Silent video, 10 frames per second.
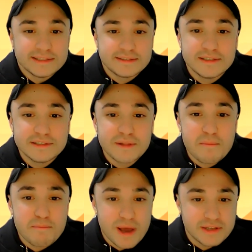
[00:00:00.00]
this is the
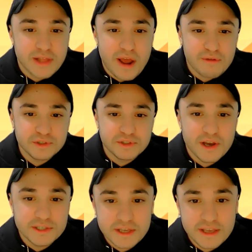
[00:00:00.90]
best
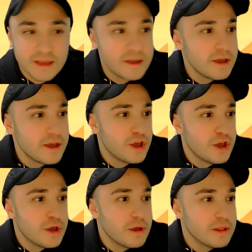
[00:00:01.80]
advertising
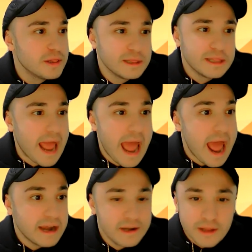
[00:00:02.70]

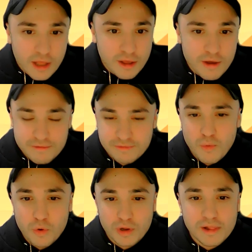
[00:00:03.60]
ad
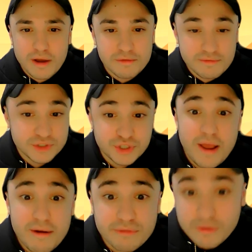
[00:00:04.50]
for clownfish
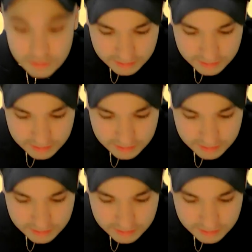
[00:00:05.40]
ever.